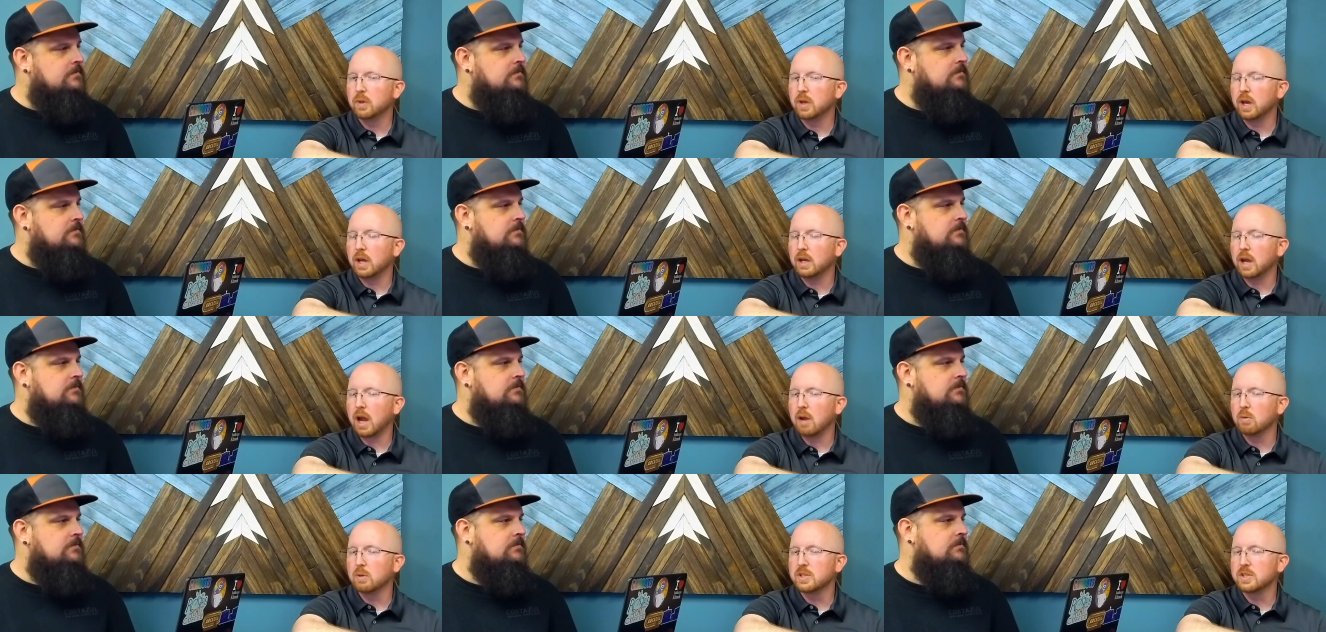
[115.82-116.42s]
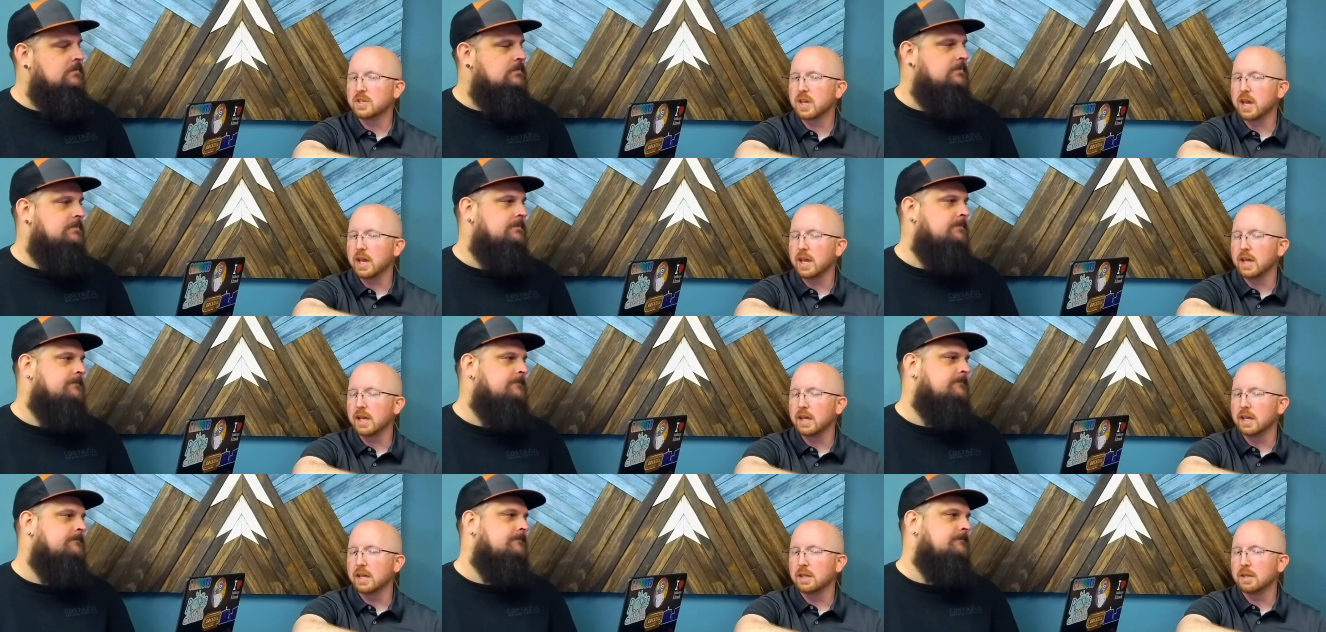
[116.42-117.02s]
Speaker 1: I would
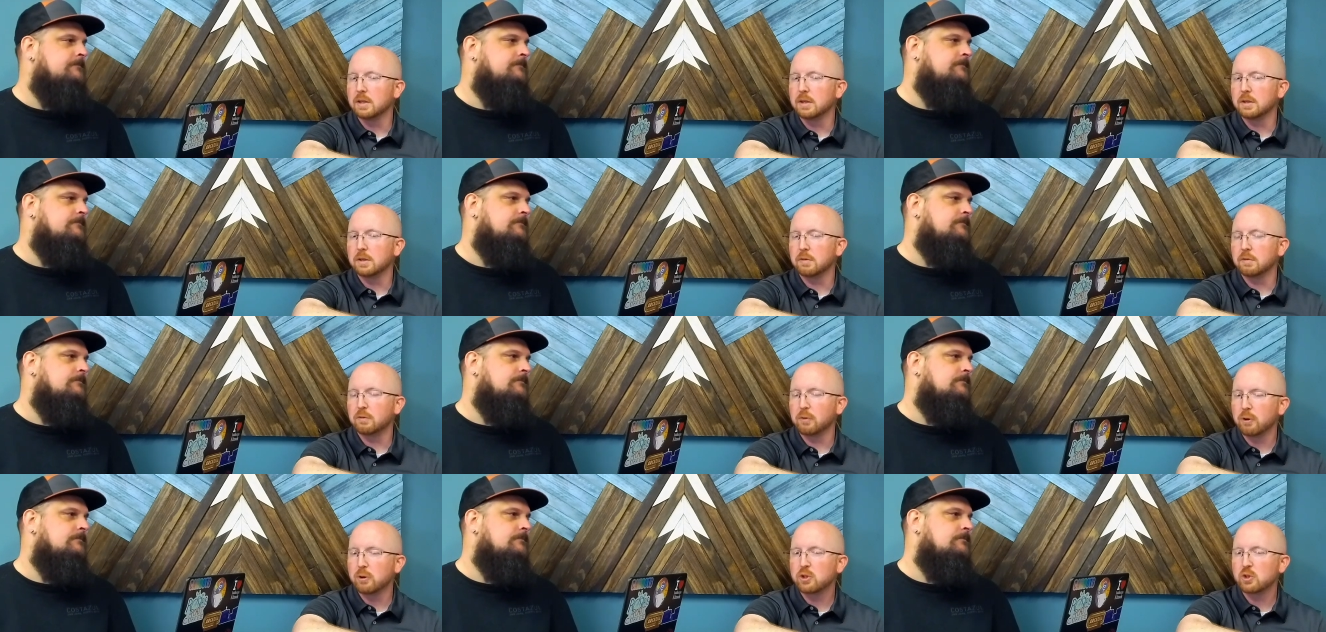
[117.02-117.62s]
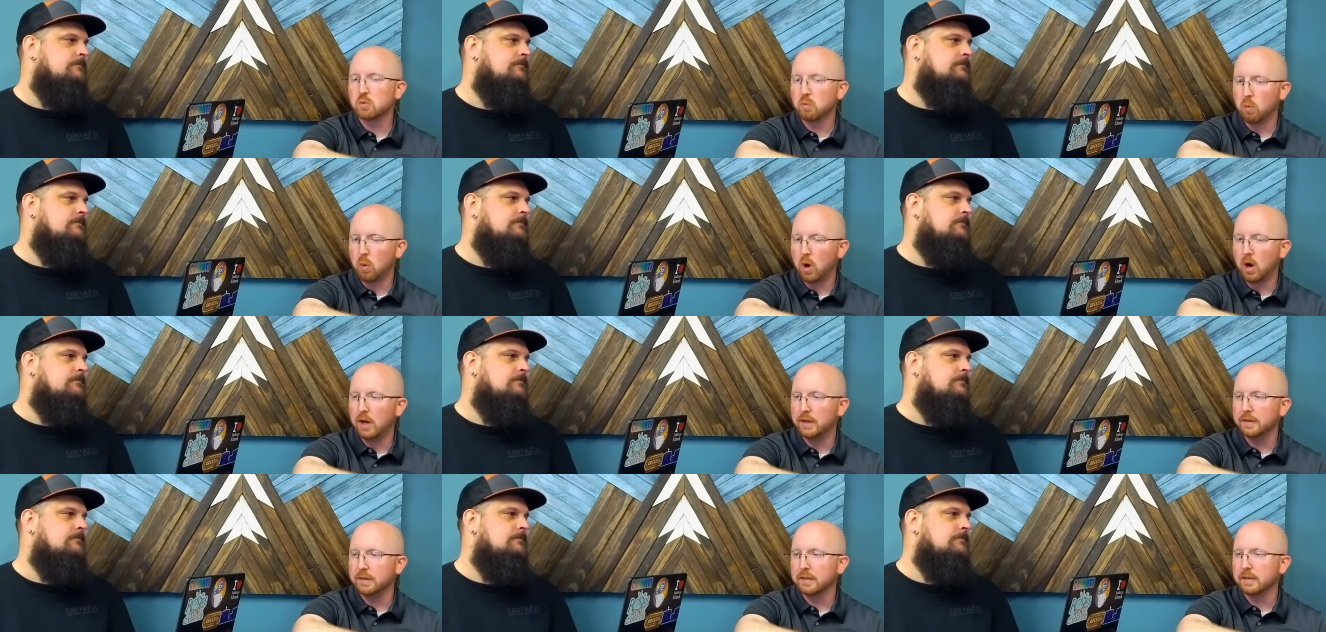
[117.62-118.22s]
say the first
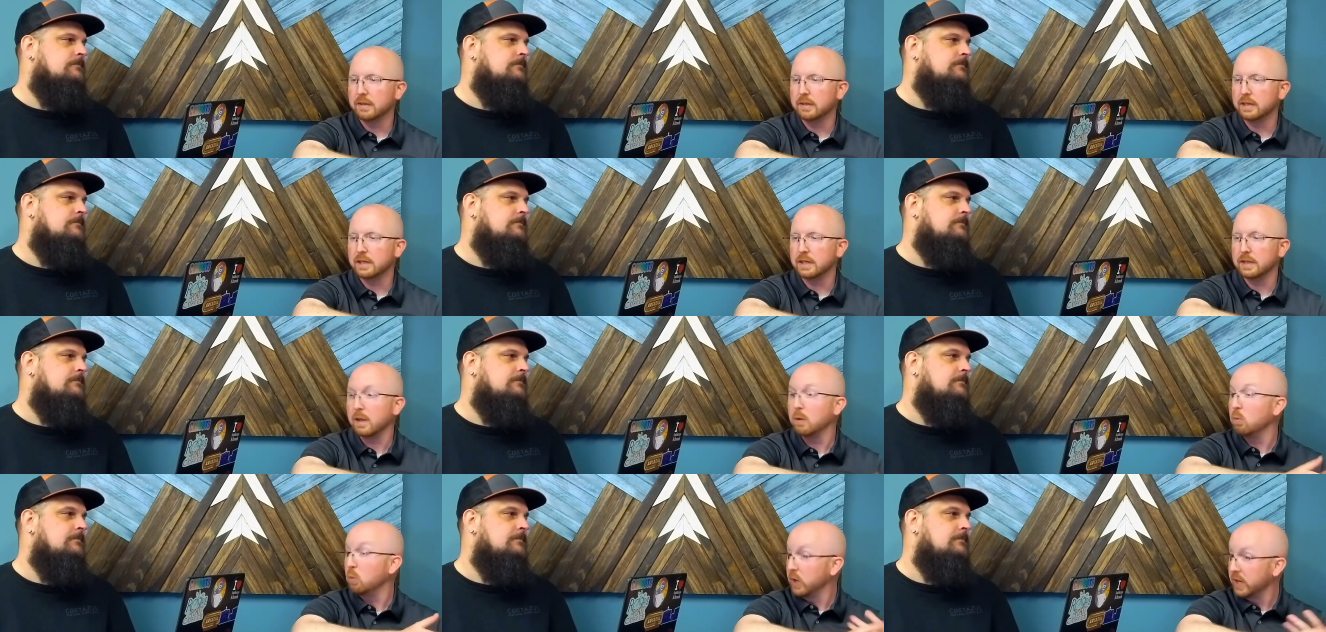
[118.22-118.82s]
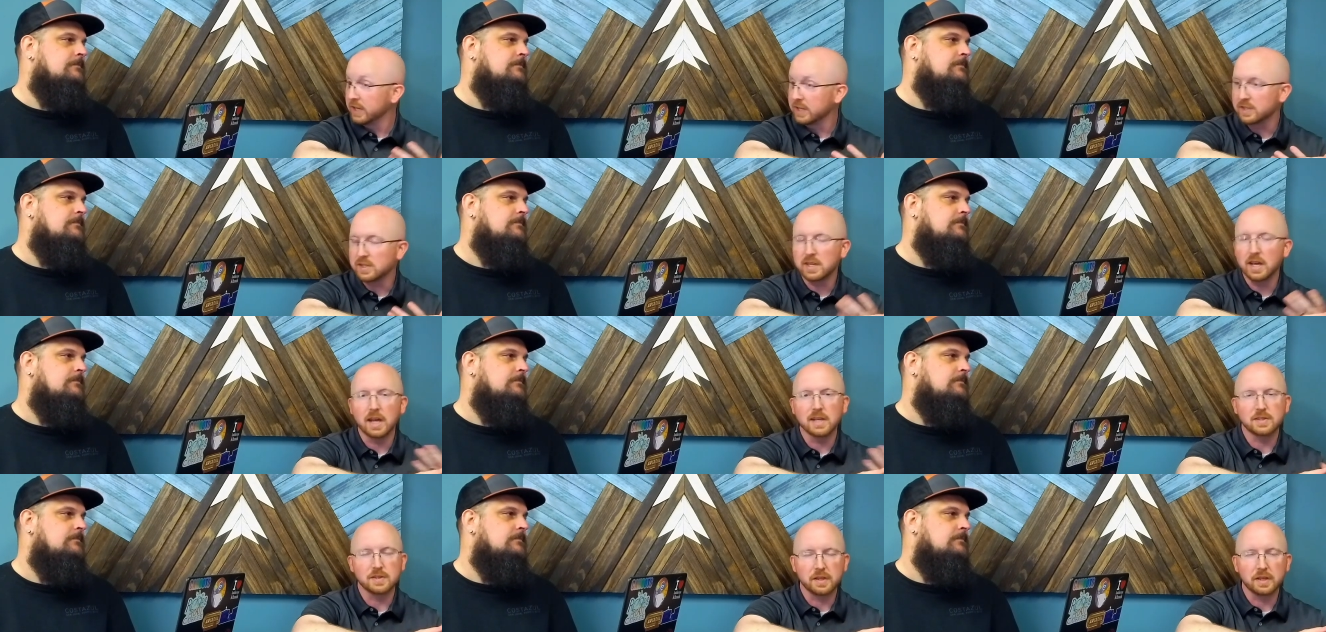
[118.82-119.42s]
one that we
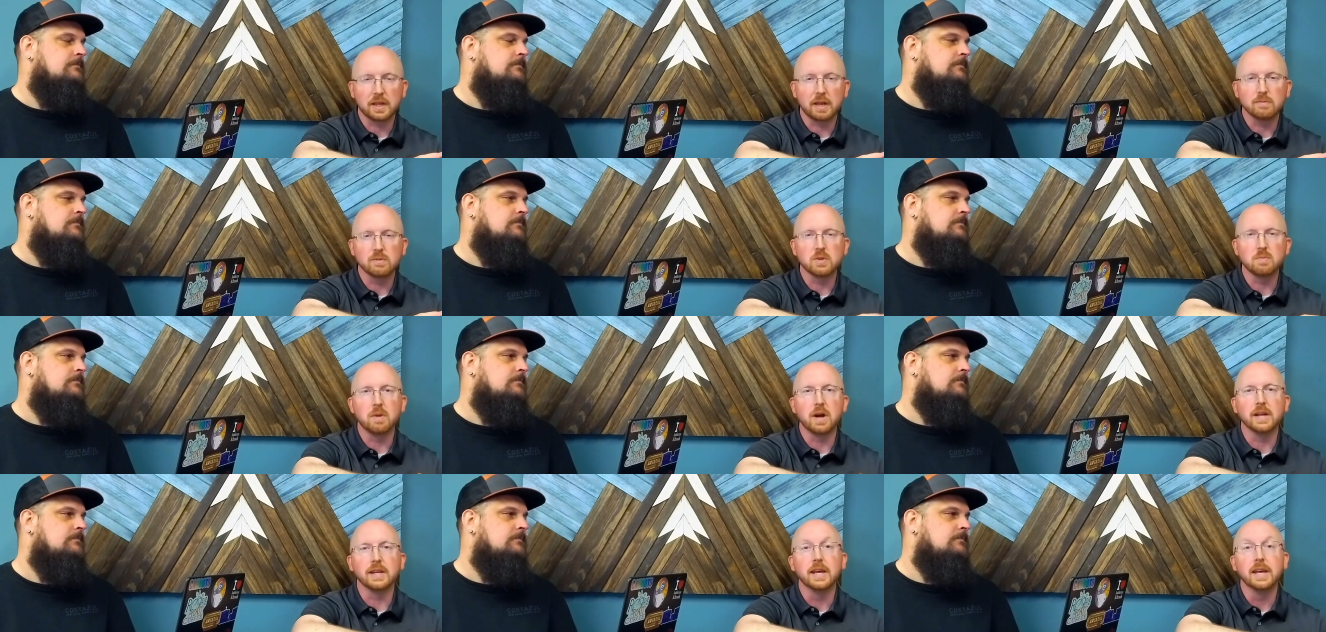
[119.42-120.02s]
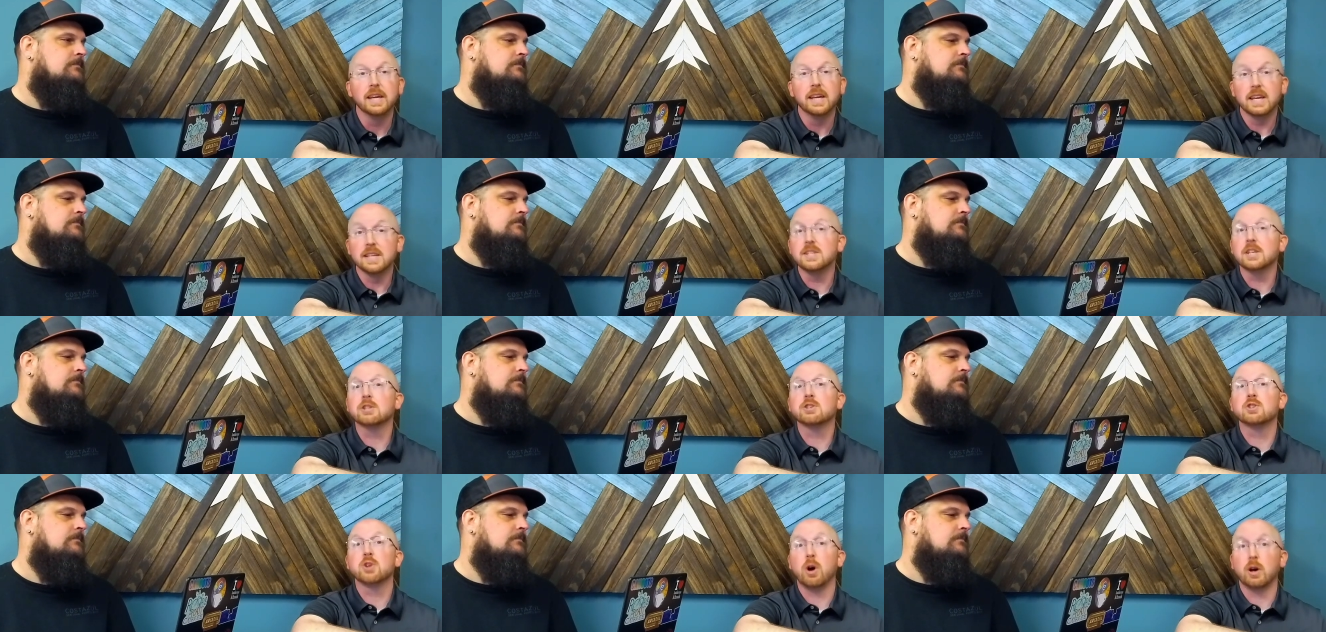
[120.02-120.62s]
discussed and that comes to mind is
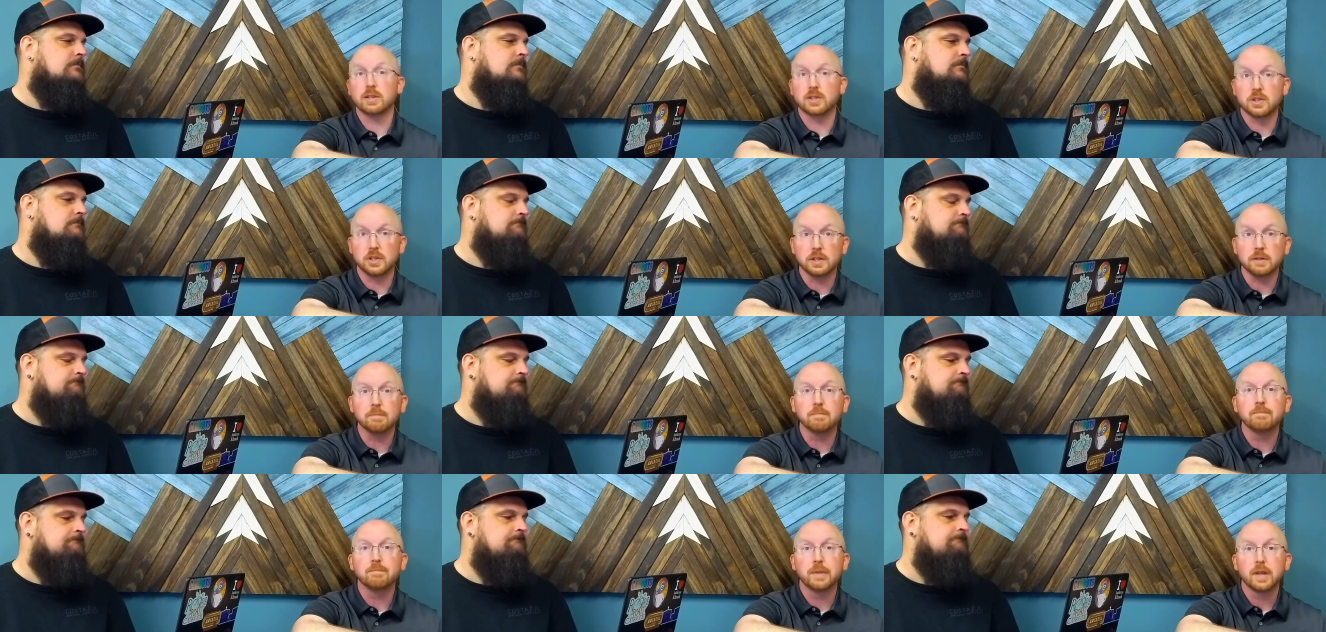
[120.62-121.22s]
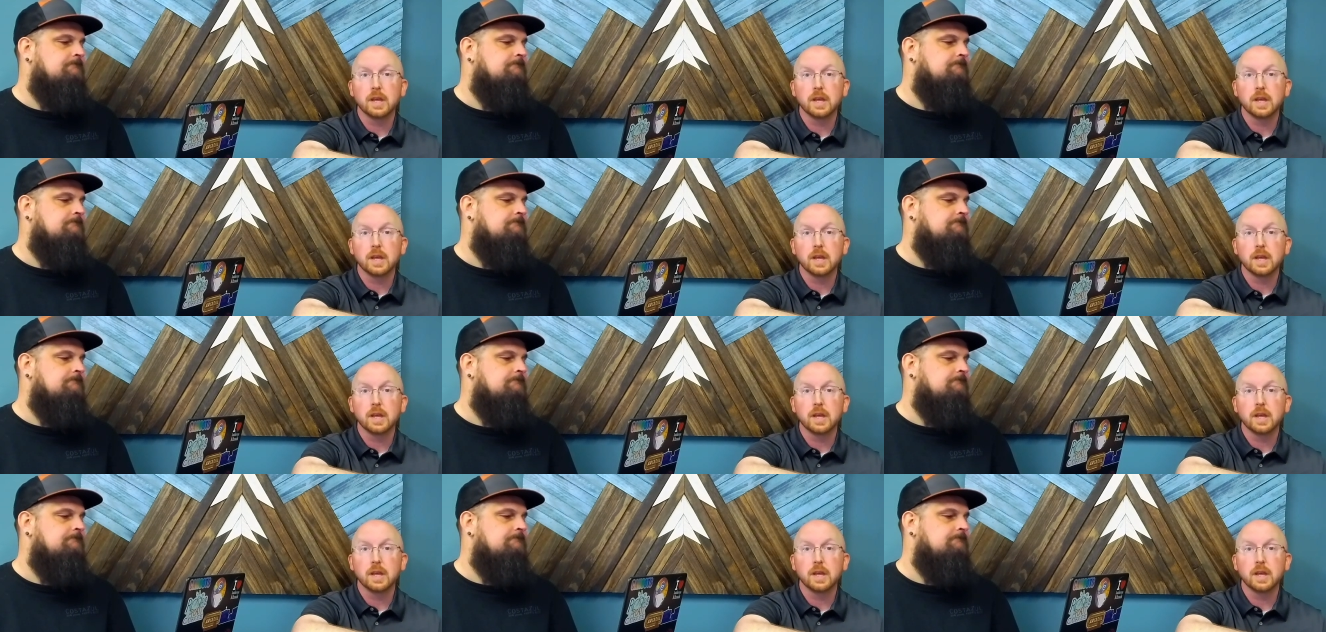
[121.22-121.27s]
exhaustion.